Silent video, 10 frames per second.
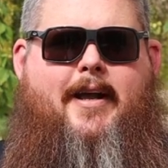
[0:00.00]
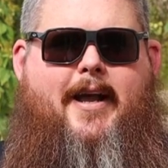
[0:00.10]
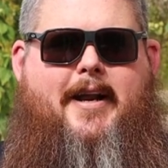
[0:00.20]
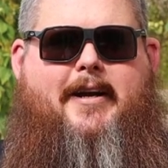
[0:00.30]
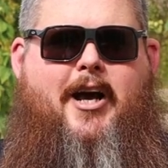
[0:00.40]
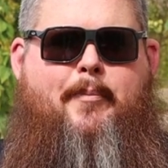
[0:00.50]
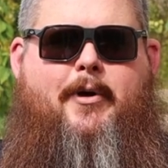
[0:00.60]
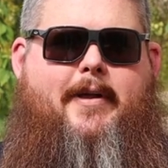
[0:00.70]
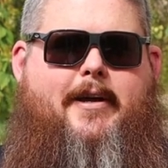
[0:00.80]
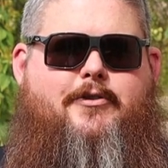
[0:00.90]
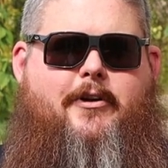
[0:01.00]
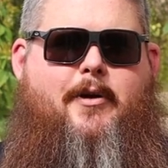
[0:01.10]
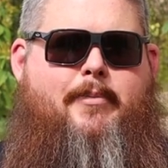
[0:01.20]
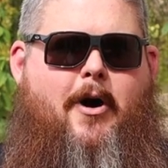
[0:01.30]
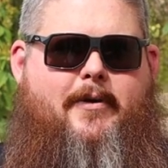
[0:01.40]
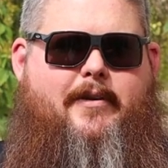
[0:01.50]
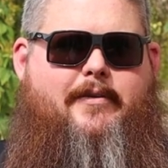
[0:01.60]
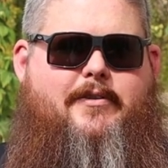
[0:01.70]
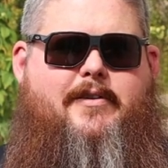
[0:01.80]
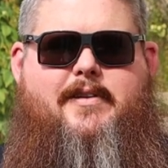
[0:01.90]
and a couple extra
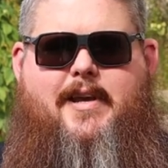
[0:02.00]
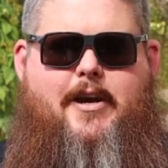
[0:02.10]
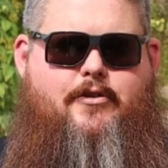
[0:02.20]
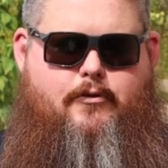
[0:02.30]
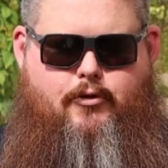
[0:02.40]
components just in case